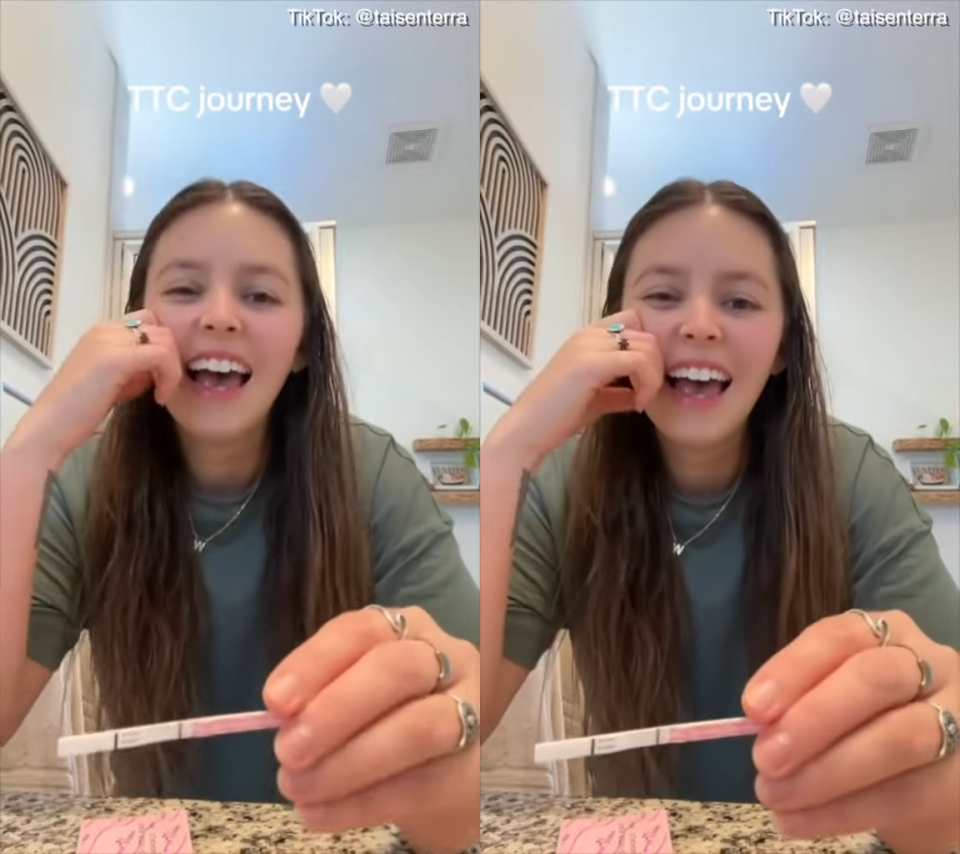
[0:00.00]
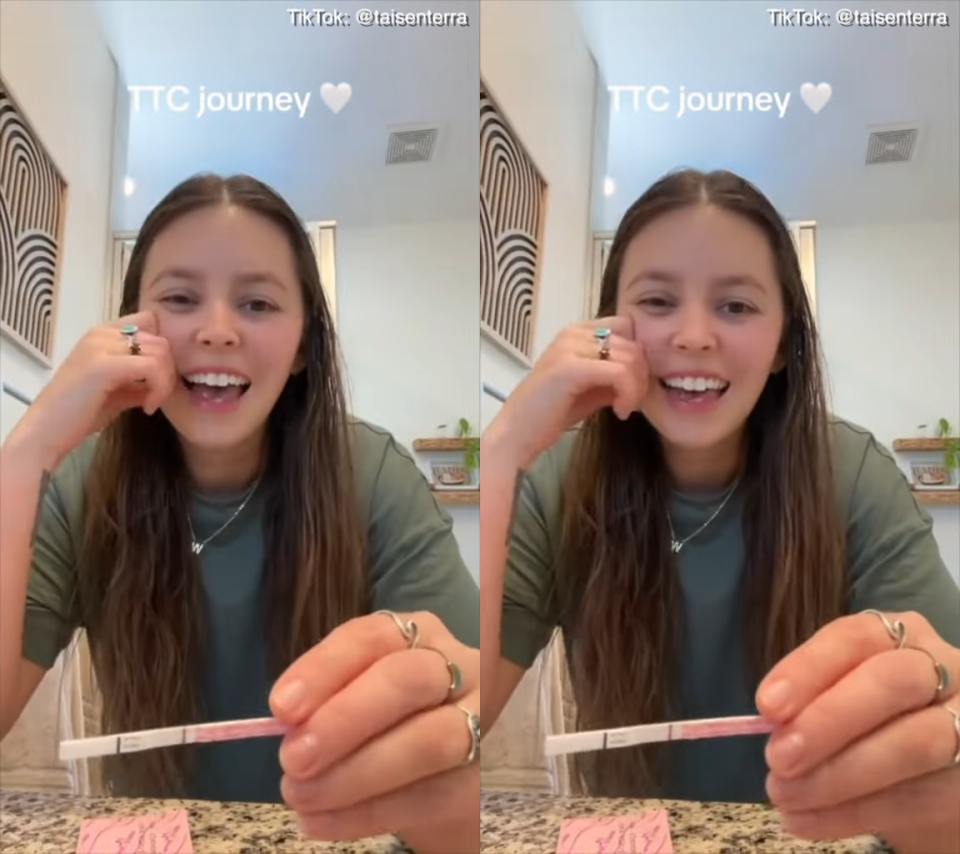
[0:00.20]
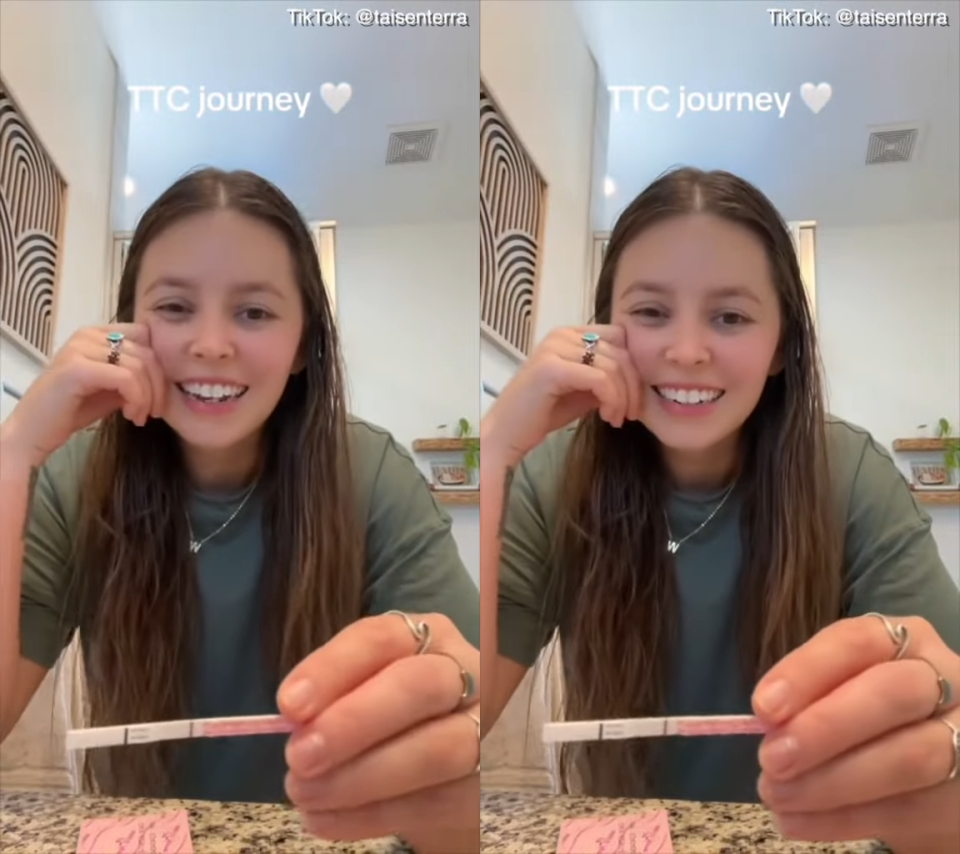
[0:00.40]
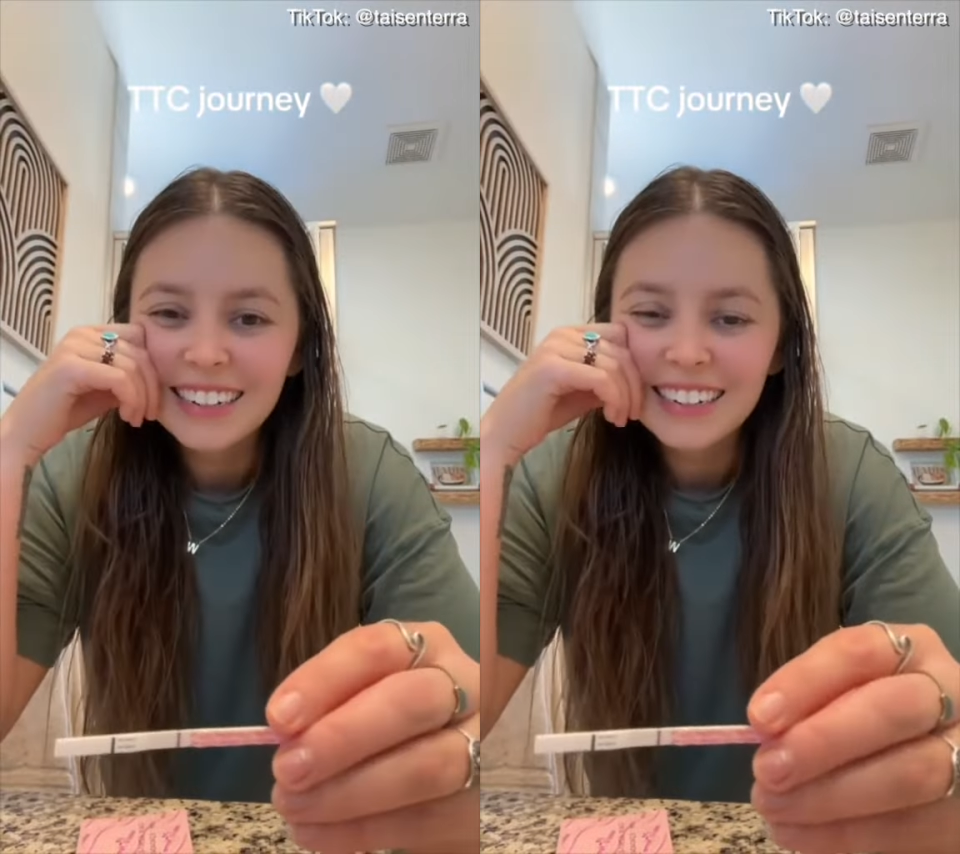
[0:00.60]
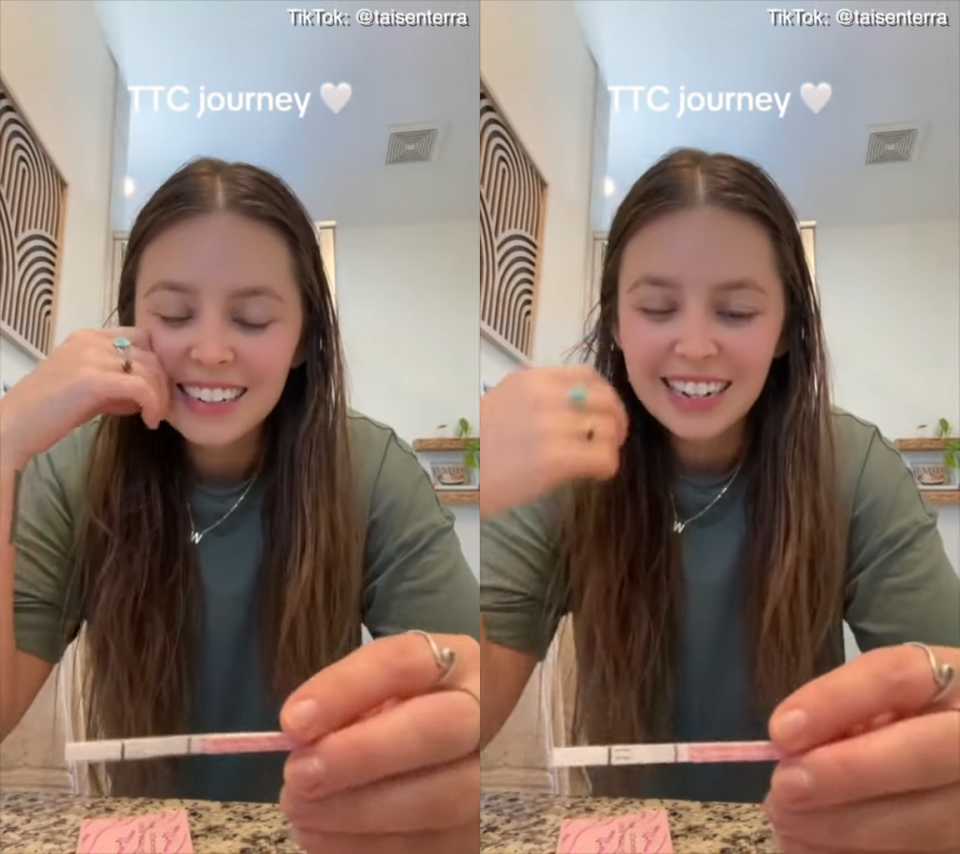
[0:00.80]

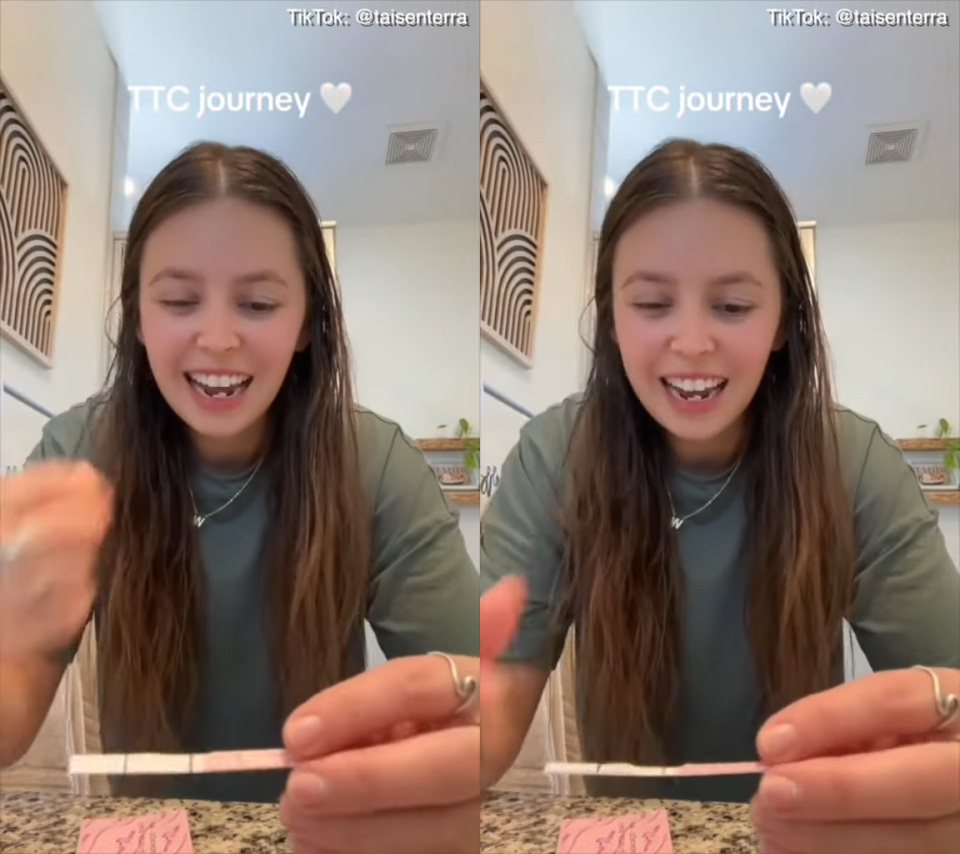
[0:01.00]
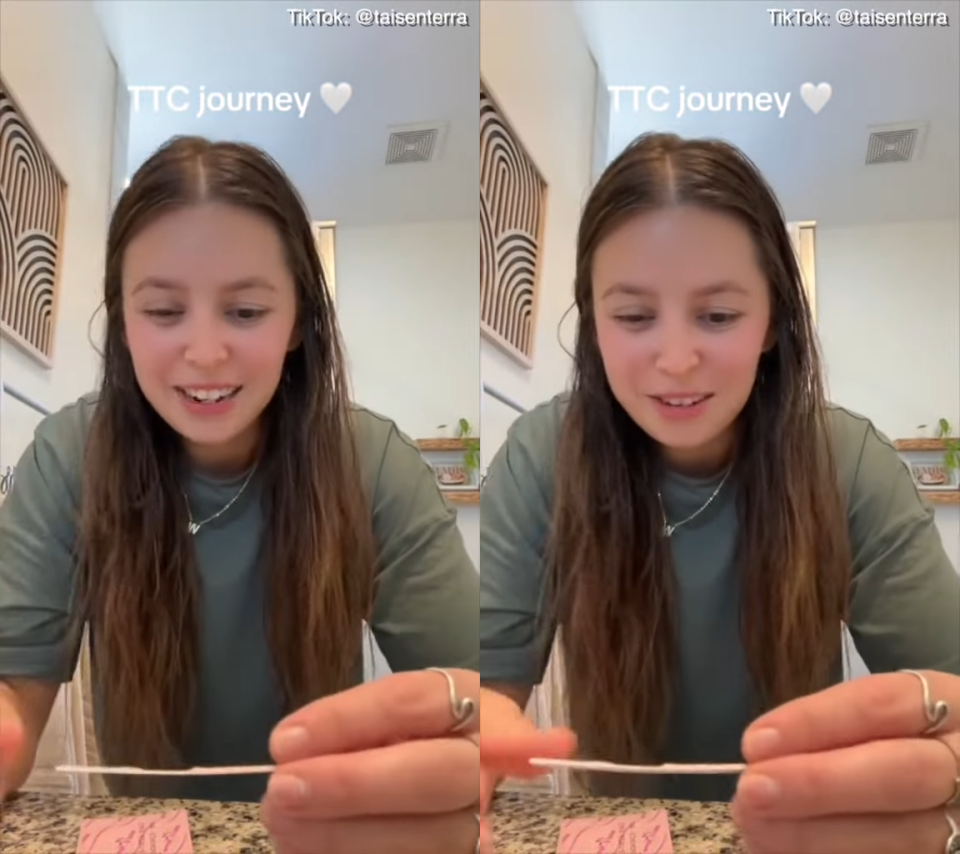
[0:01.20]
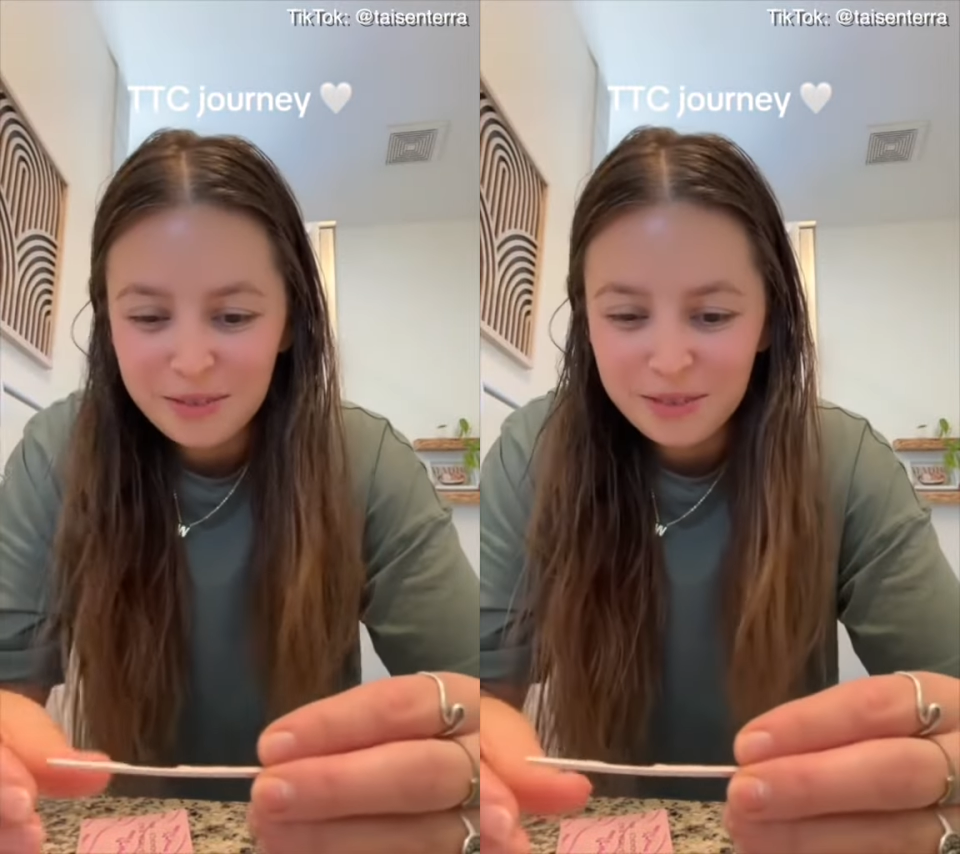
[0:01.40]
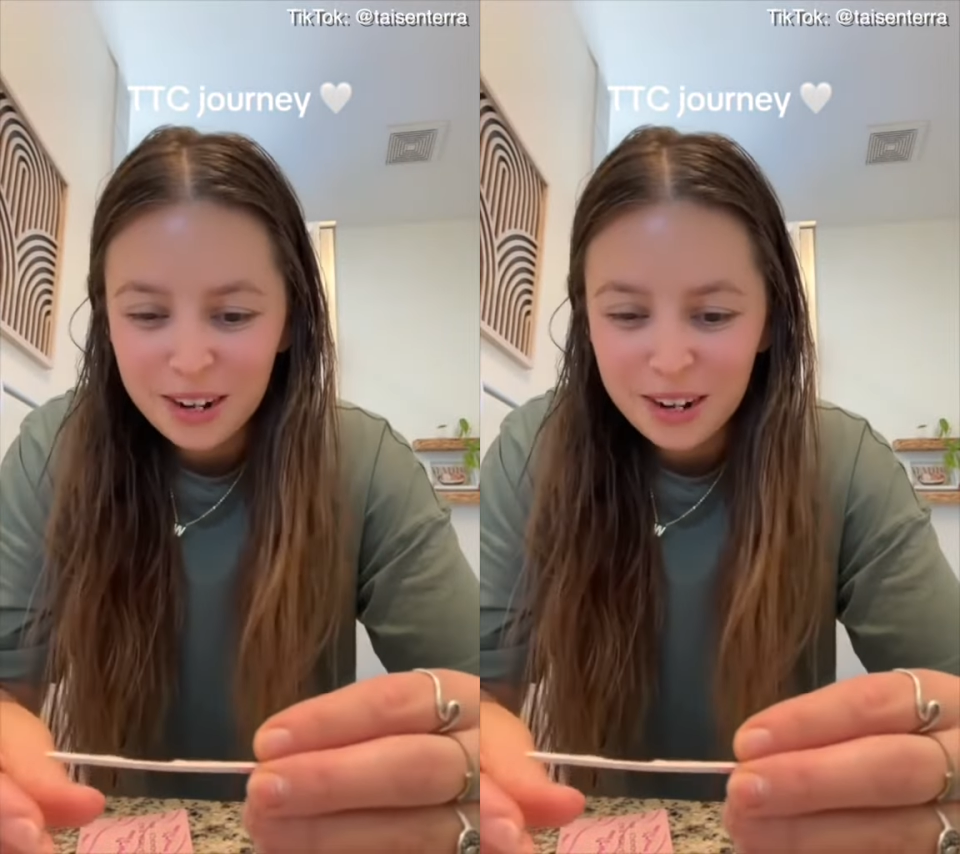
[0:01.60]
And I don't